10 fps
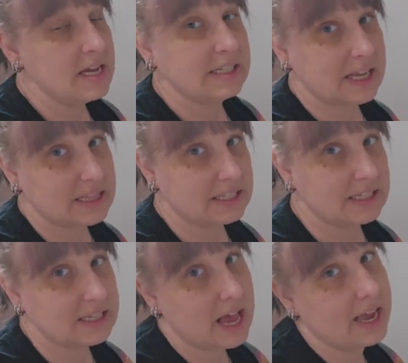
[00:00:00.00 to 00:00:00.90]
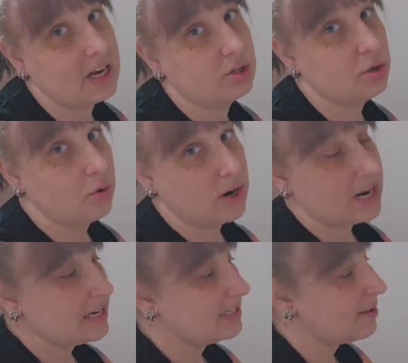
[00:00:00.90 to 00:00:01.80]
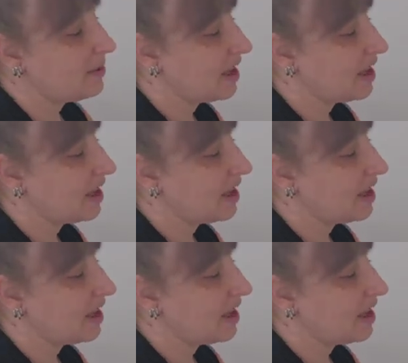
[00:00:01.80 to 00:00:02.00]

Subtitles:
set this aside to organize them,